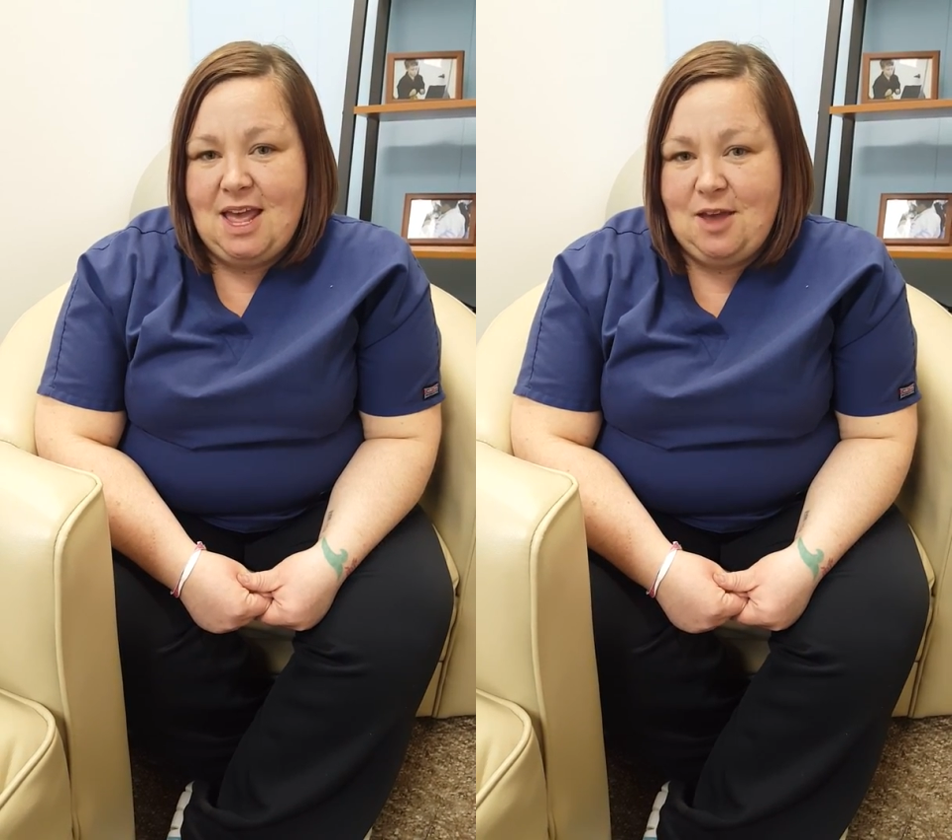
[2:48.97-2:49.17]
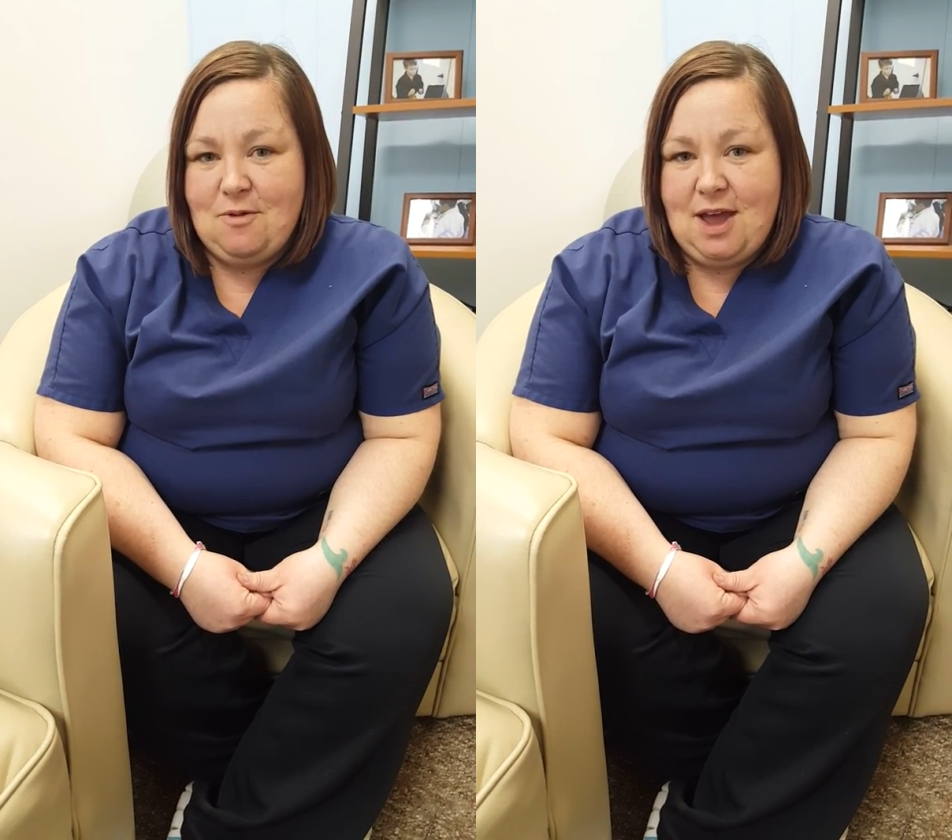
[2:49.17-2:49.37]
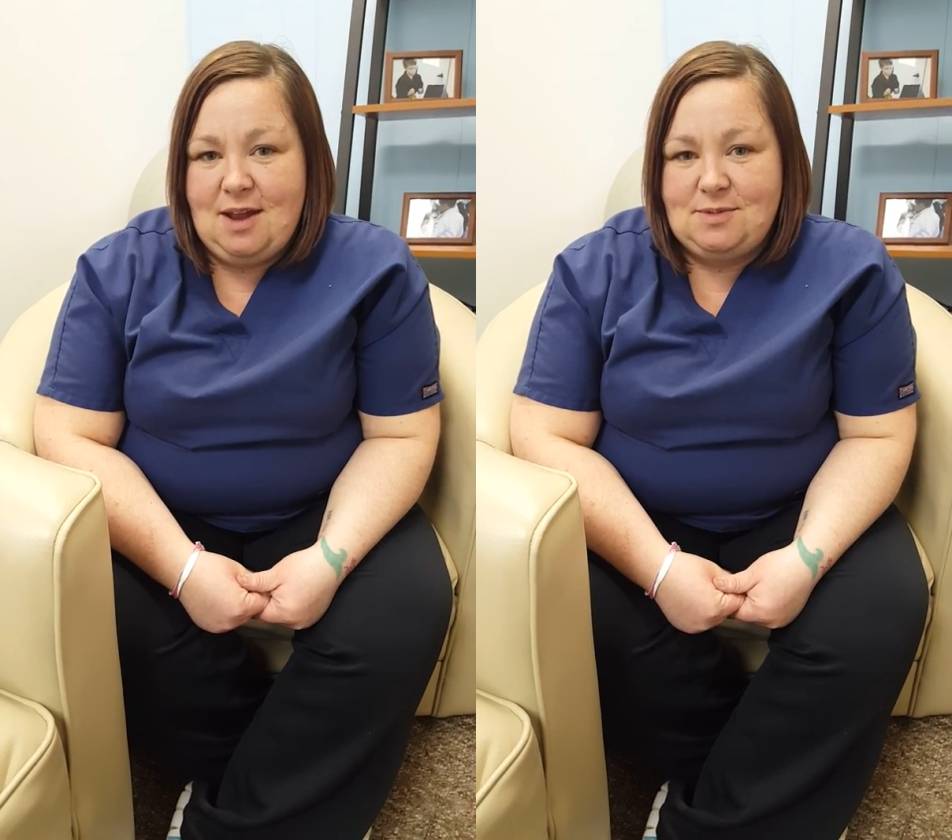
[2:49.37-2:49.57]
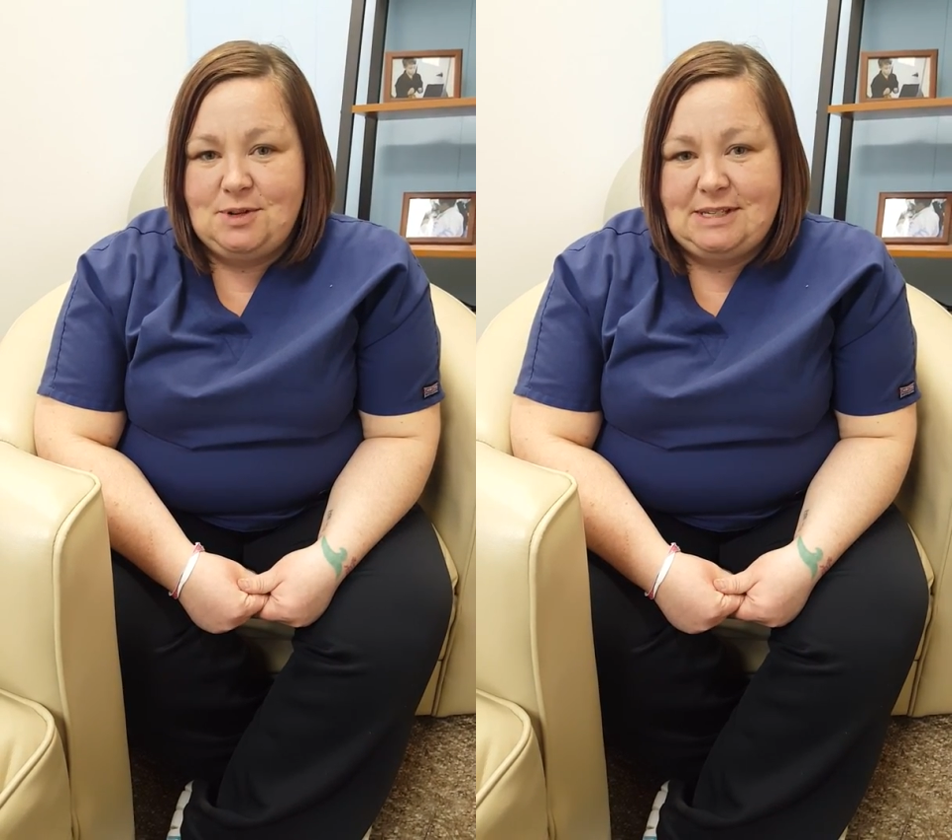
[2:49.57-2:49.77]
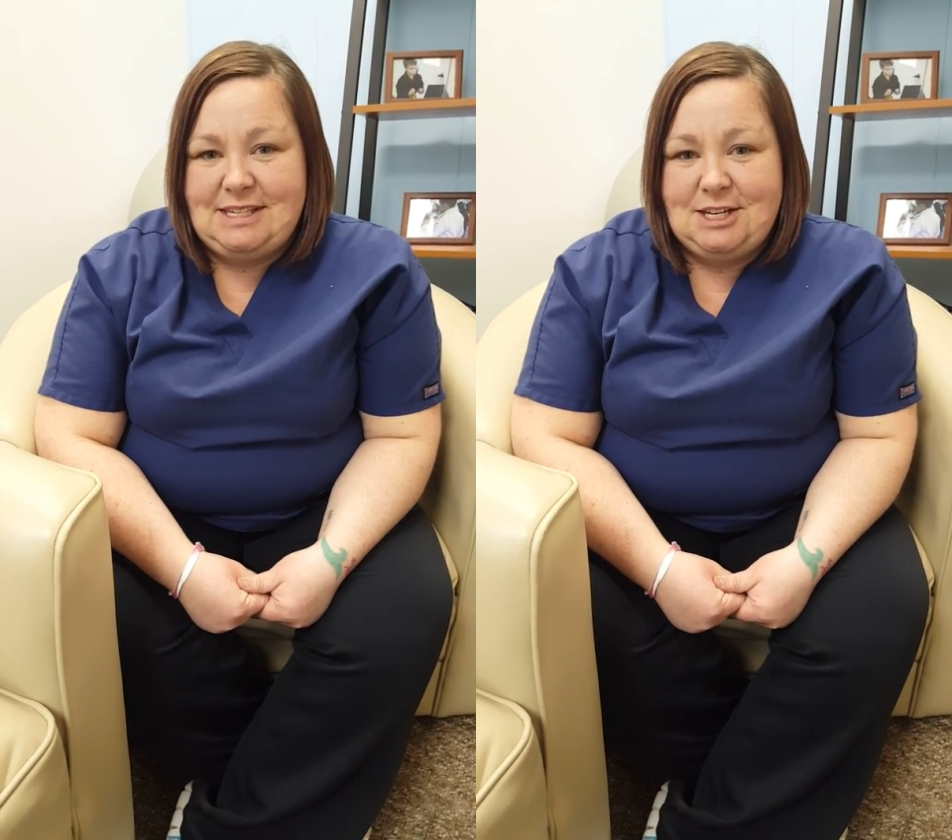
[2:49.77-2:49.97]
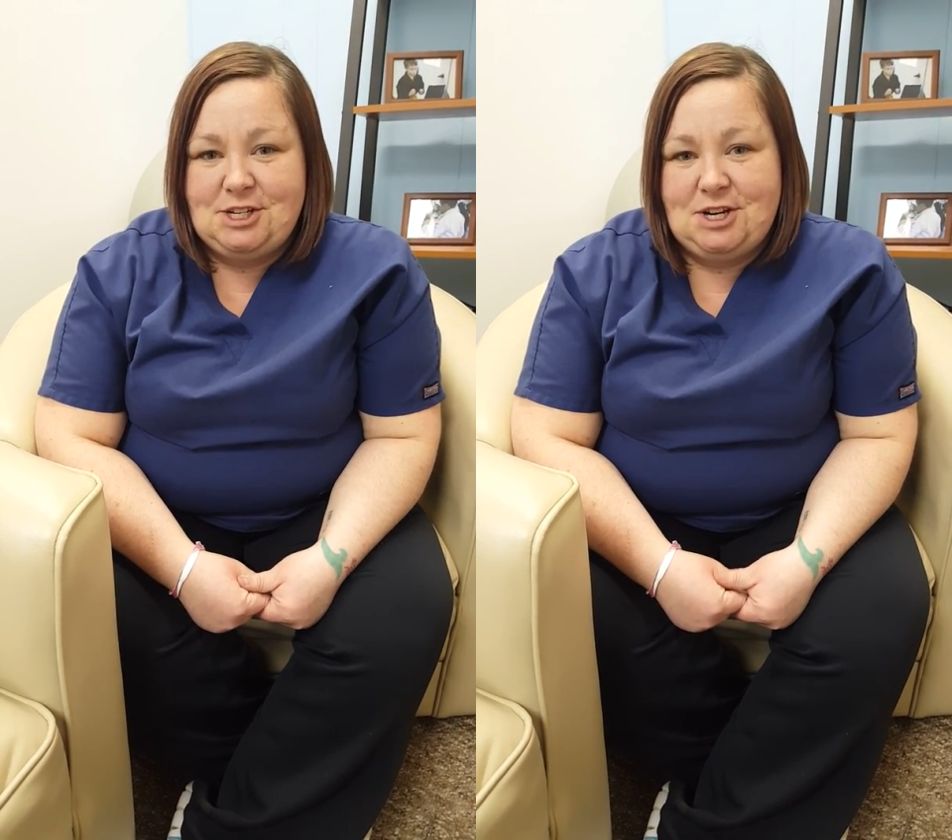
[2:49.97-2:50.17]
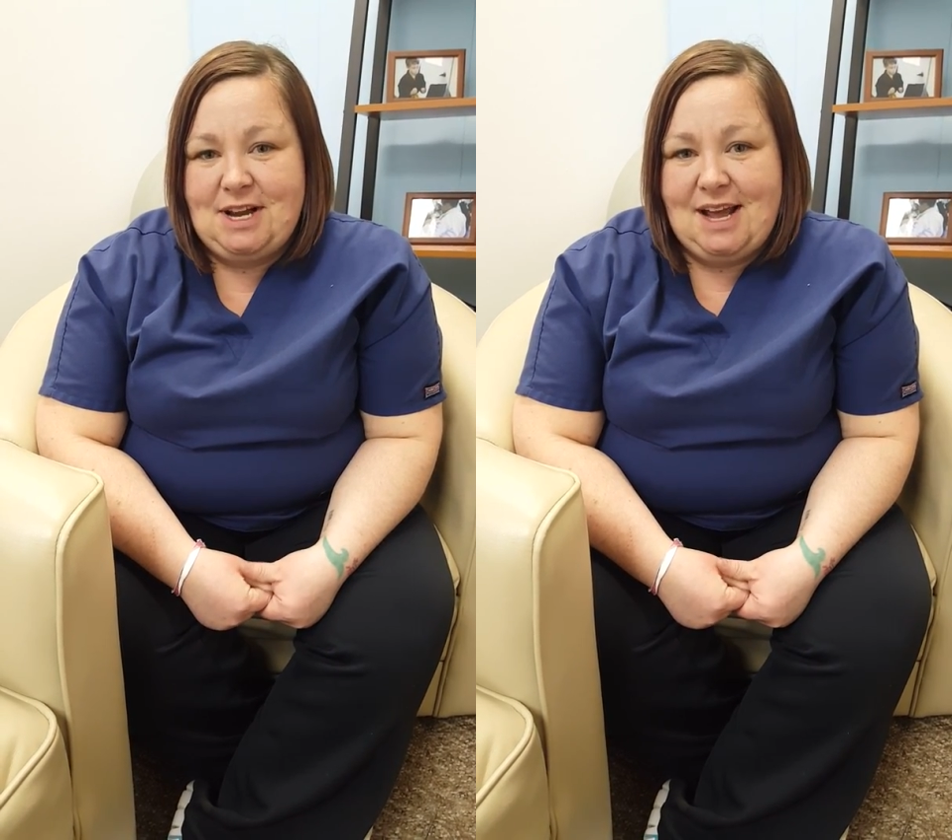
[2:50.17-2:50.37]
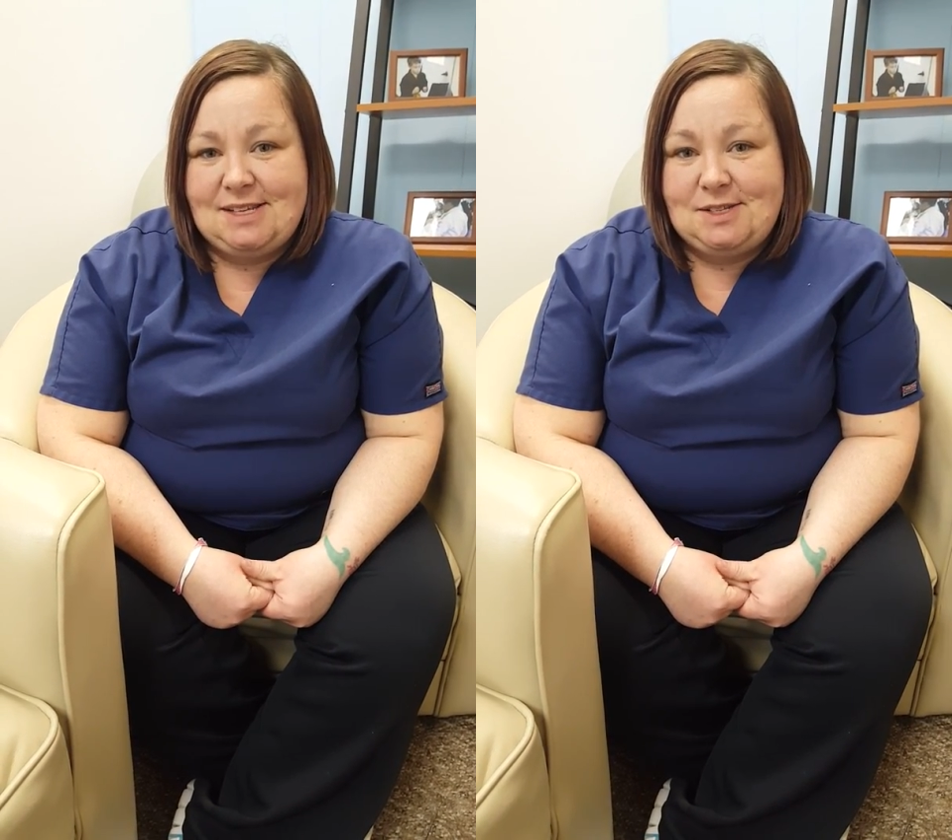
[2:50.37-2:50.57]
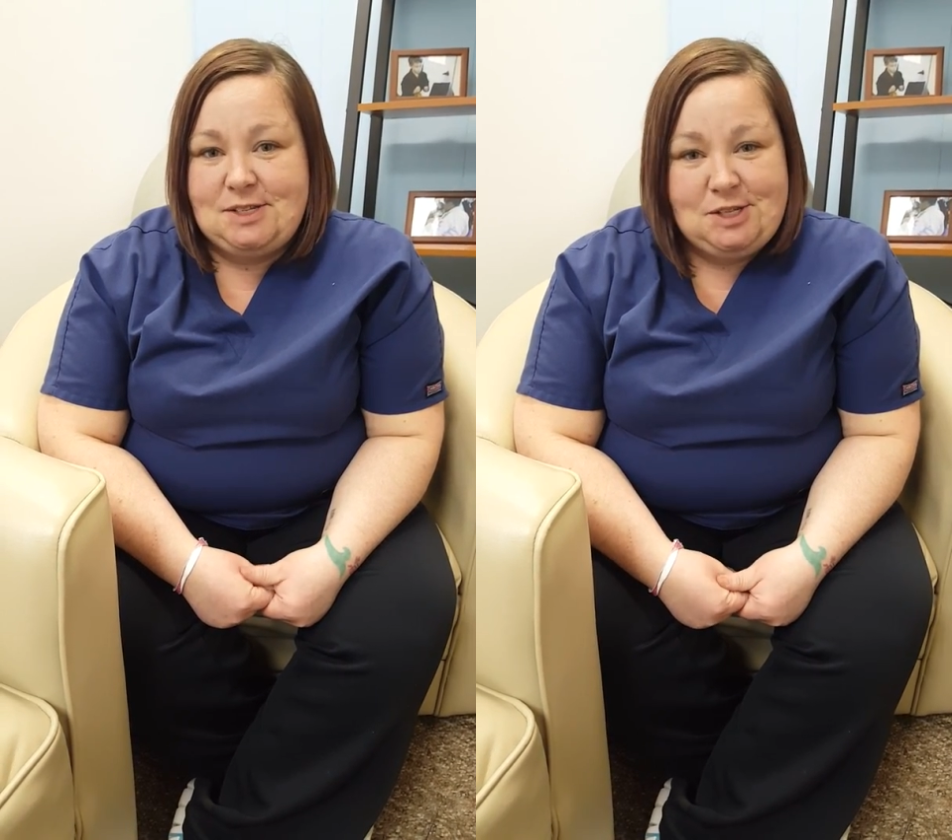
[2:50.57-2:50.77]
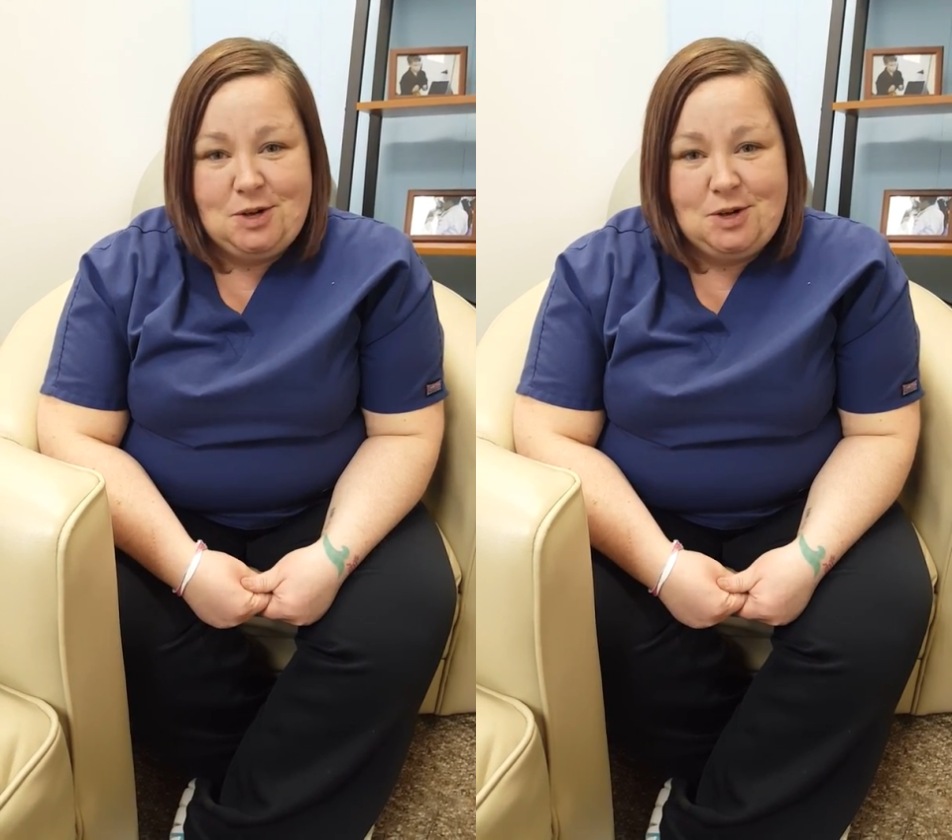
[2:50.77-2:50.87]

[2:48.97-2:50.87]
he ran up to his teacher and asked,